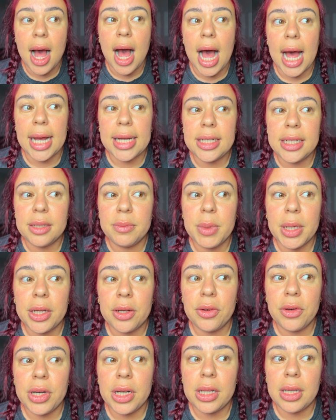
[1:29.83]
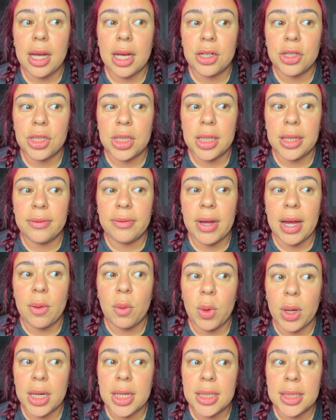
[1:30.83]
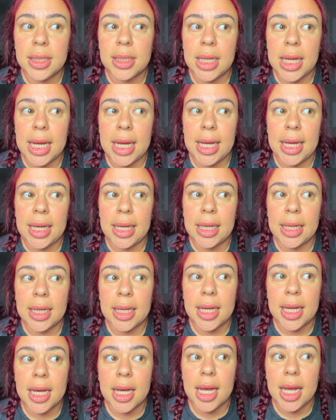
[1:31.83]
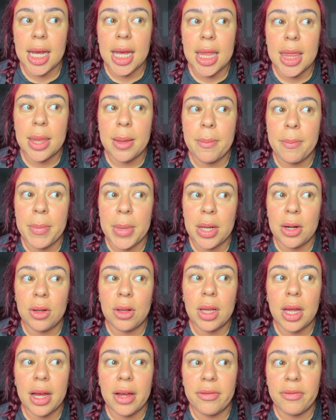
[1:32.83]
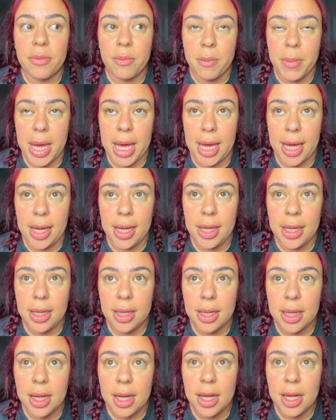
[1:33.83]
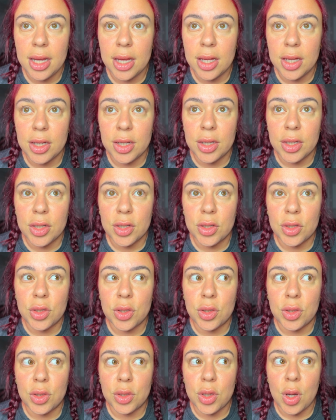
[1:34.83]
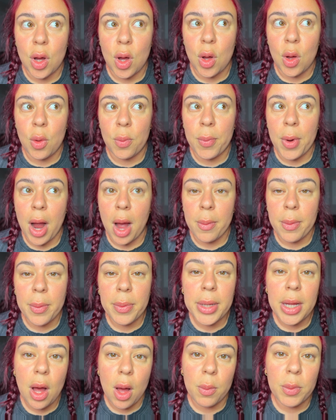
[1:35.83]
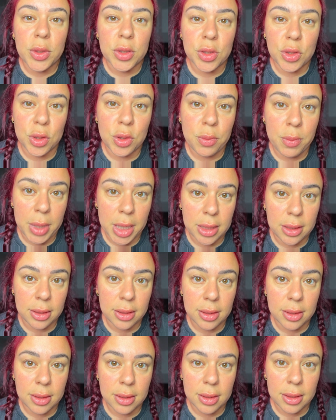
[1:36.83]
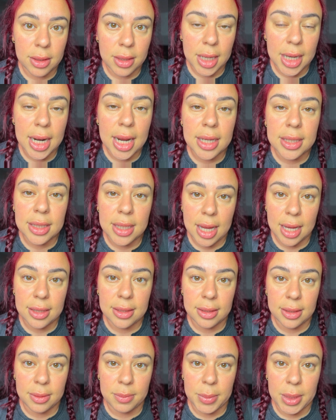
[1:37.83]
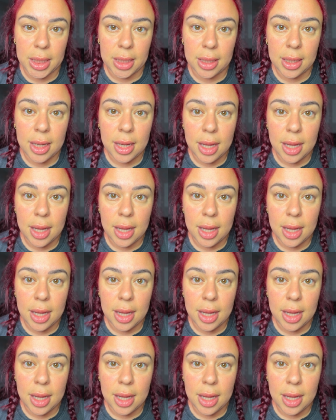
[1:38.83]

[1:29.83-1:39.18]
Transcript: I did my Korean lash lift, I want to say in the middle of May. So probably almost 2 months it has lasted me.